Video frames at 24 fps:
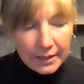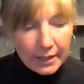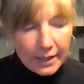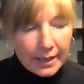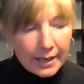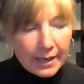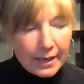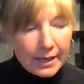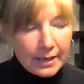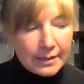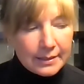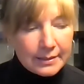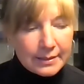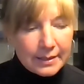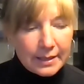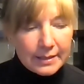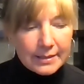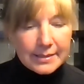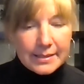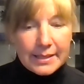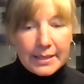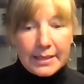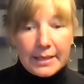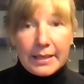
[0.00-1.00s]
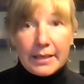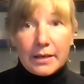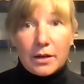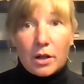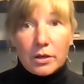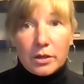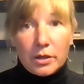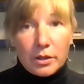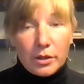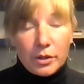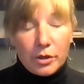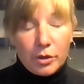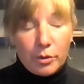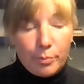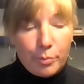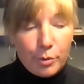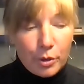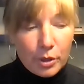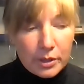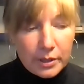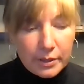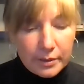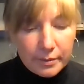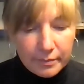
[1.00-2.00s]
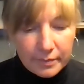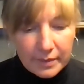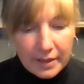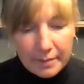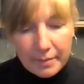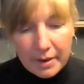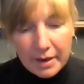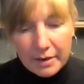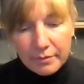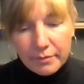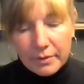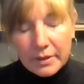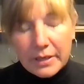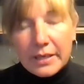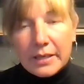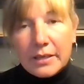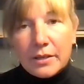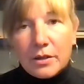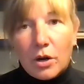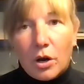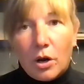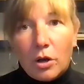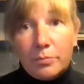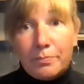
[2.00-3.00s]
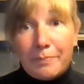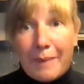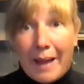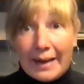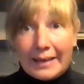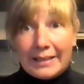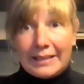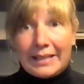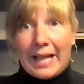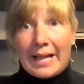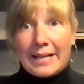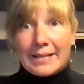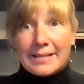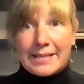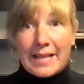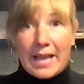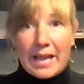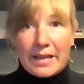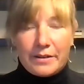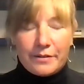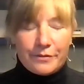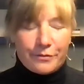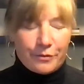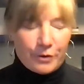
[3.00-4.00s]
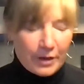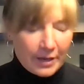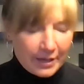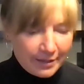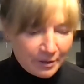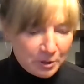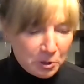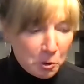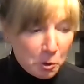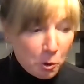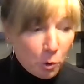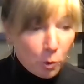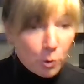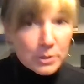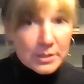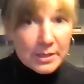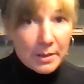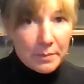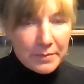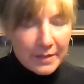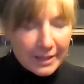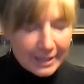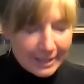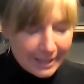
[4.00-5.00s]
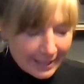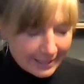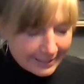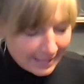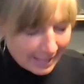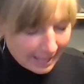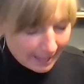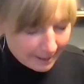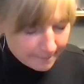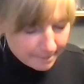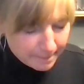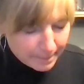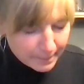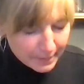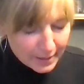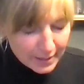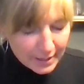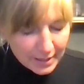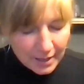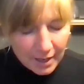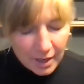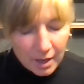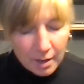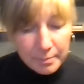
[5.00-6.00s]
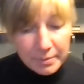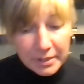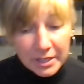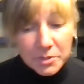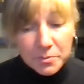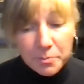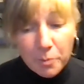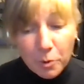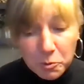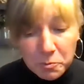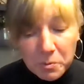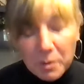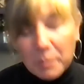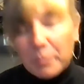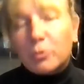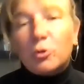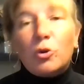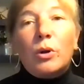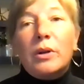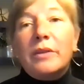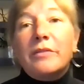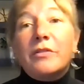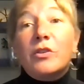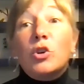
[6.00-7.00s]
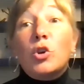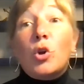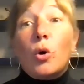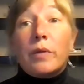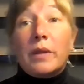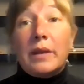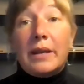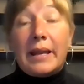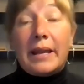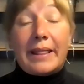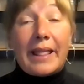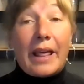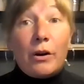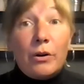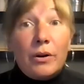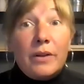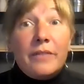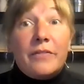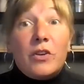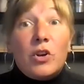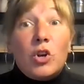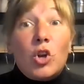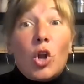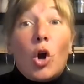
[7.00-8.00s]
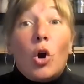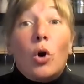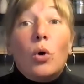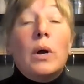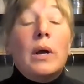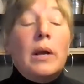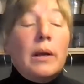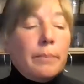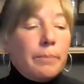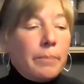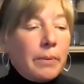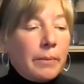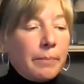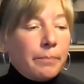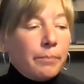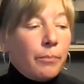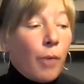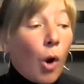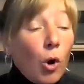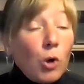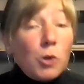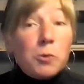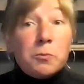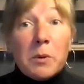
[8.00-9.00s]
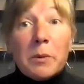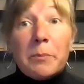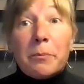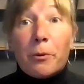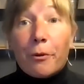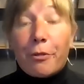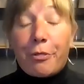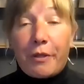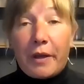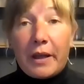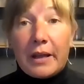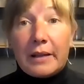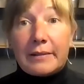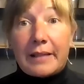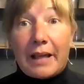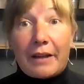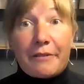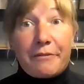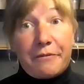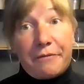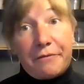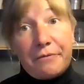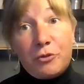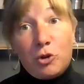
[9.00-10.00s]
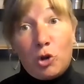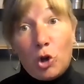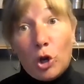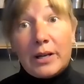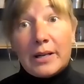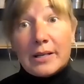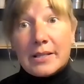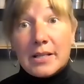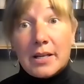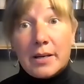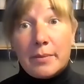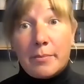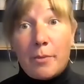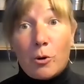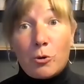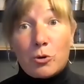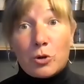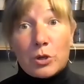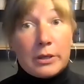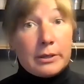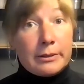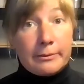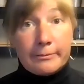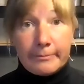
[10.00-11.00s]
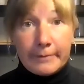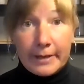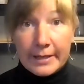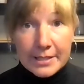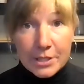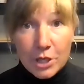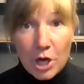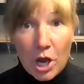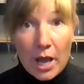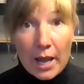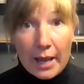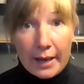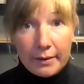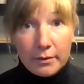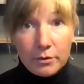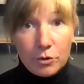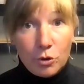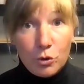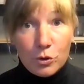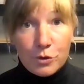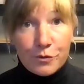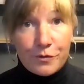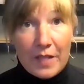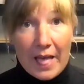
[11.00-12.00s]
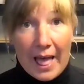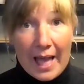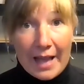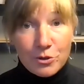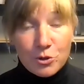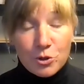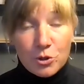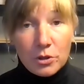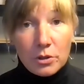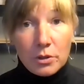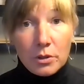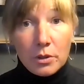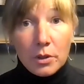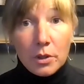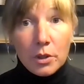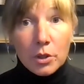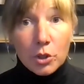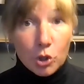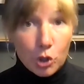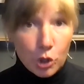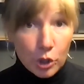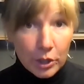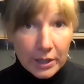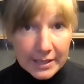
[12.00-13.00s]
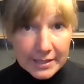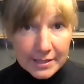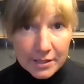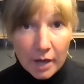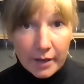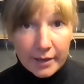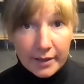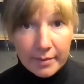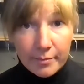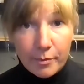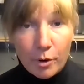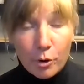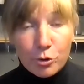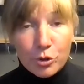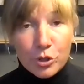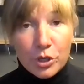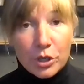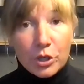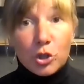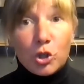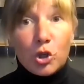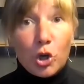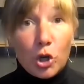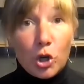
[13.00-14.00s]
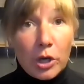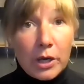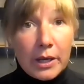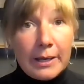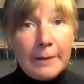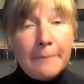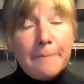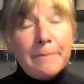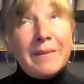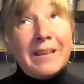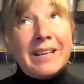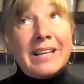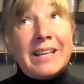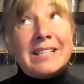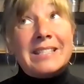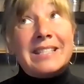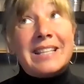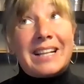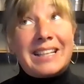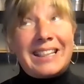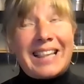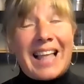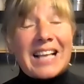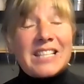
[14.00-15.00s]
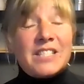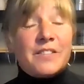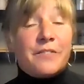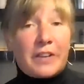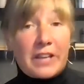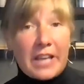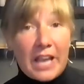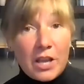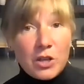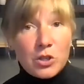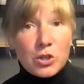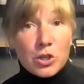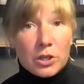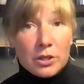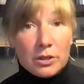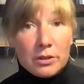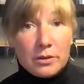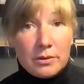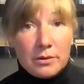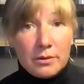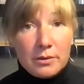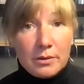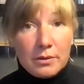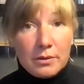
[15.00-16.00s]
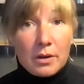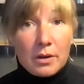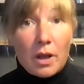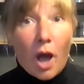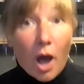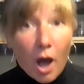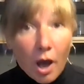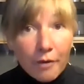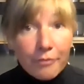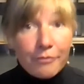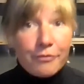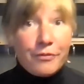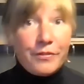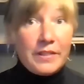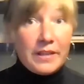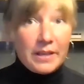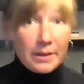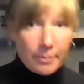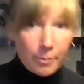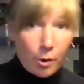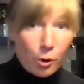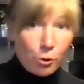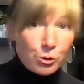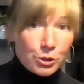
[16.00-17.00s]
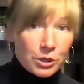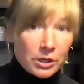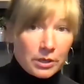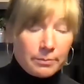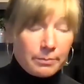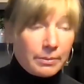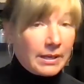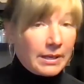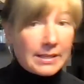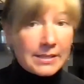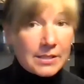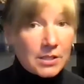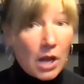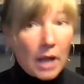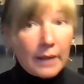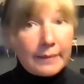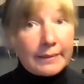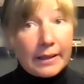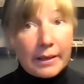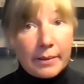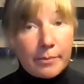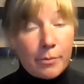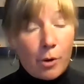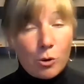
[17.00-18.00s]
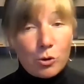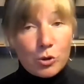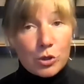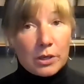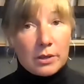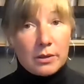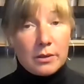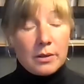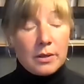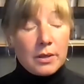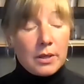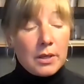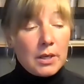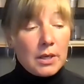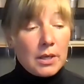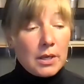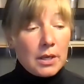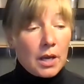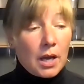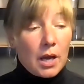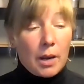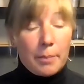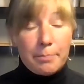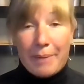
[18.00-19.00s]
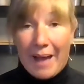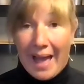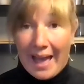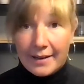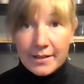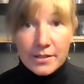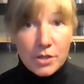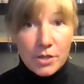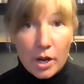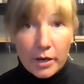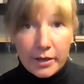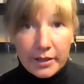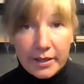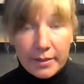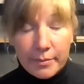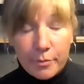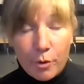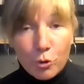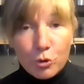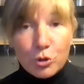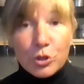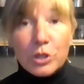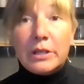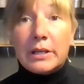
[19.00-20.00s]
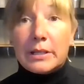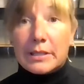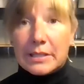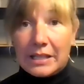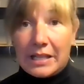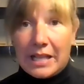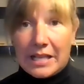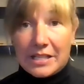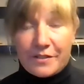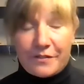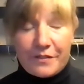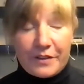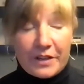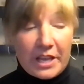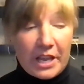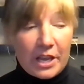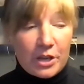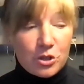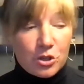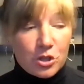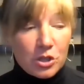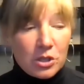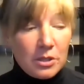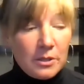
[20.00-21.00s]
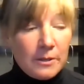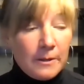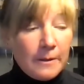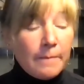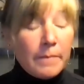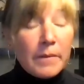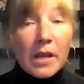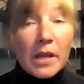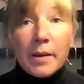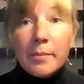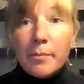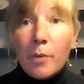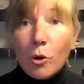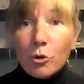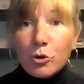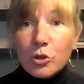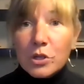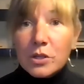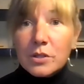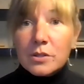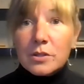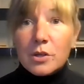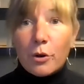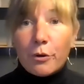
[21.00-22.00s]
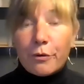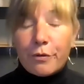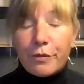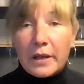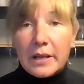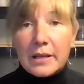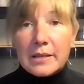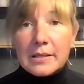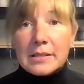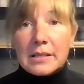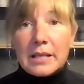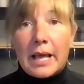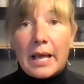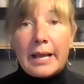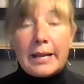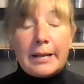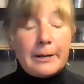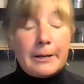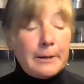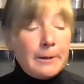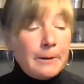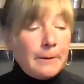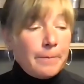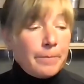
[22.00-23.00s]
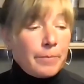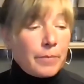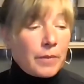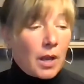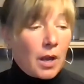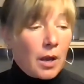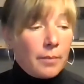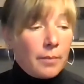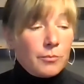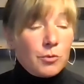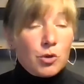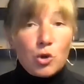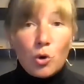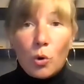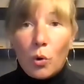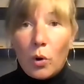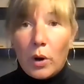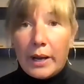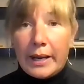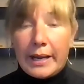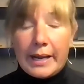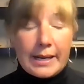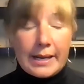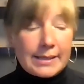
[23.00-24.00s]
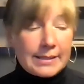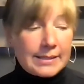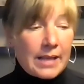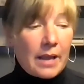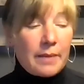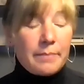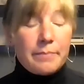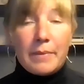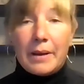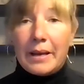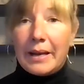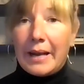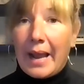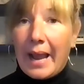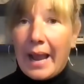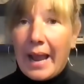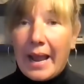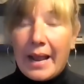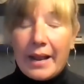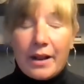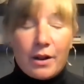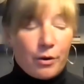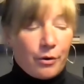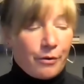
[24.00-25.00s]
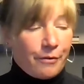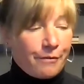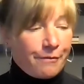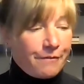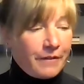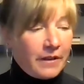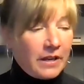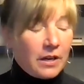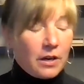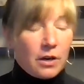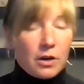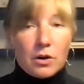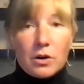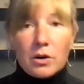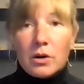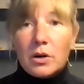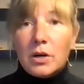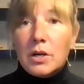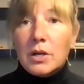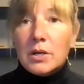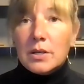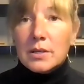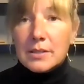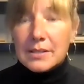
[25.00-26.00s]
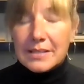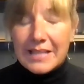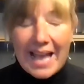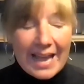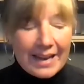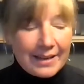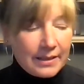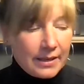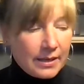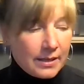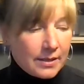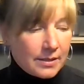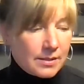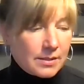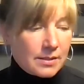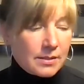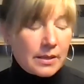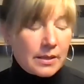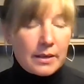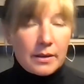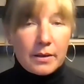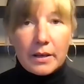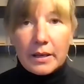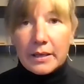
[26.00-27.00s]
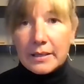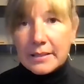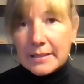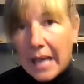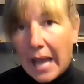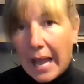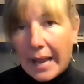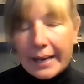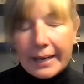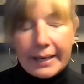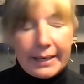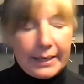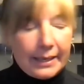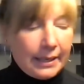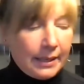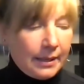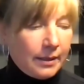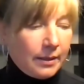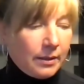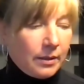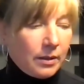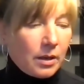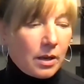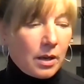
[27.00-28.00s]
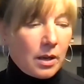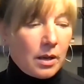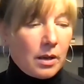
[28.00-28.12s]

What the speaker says: and sit in on a little book they might read called Mad, Glad, Sad, and Afraid, or something like that. Because most people don't even know most people think that good is an emotion. It's not. Newsflash. Good is not an emotion. Good is the classification of the emotion, but it's not the emotion. Bad is not an emotion, it's classification. Emotions are things like joy, excitement, anger, fear, sadness, anxiety,